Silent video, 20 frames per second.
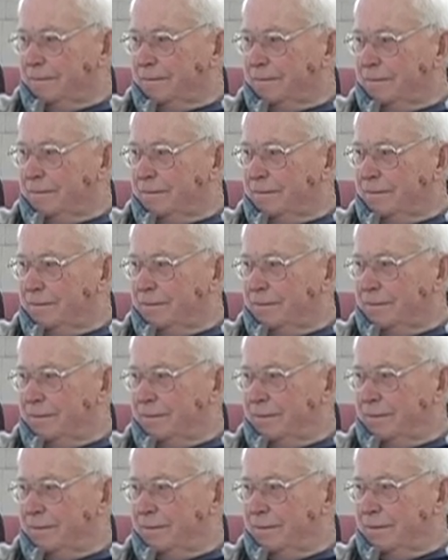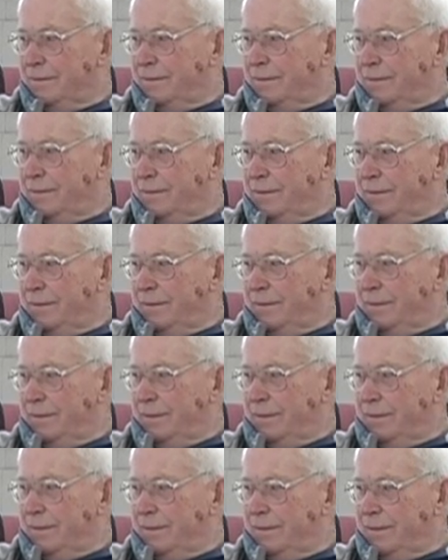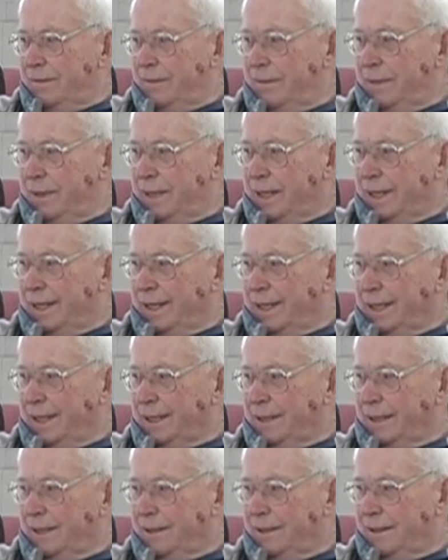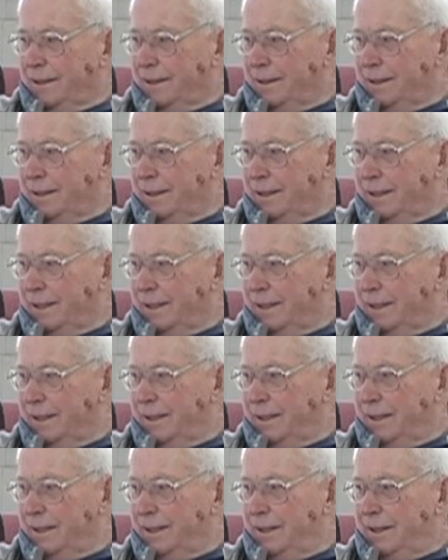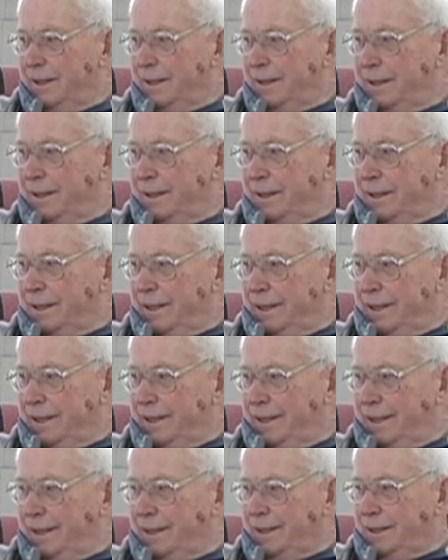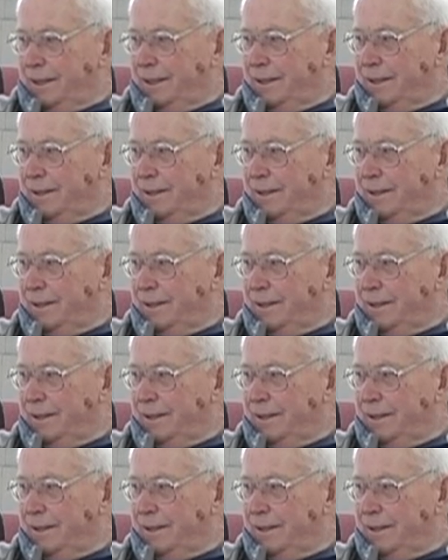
No words are spoken by the person on screen.